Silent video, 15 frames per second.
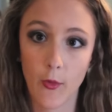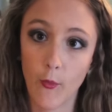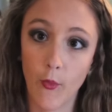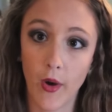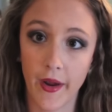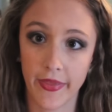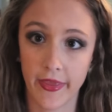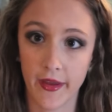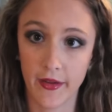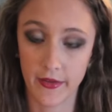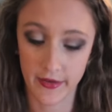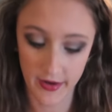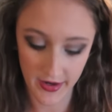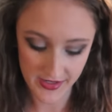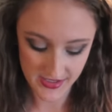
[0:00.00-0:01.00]
why the hell
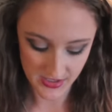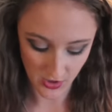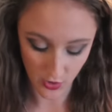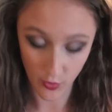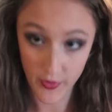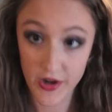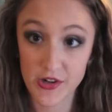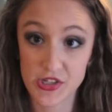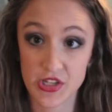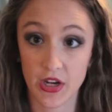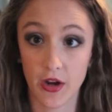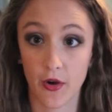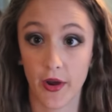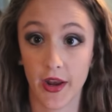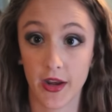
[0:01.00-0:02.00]
not. So we are just
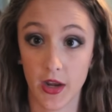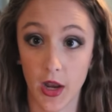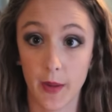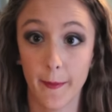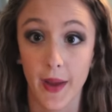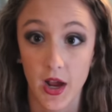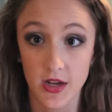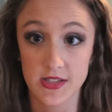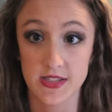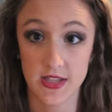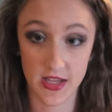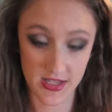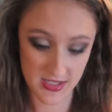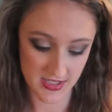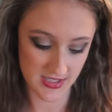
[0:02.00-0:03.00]
gonna go ahead and unbox
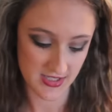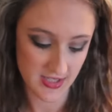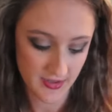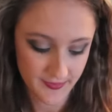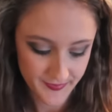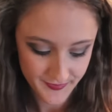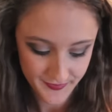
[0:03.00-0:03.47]
this.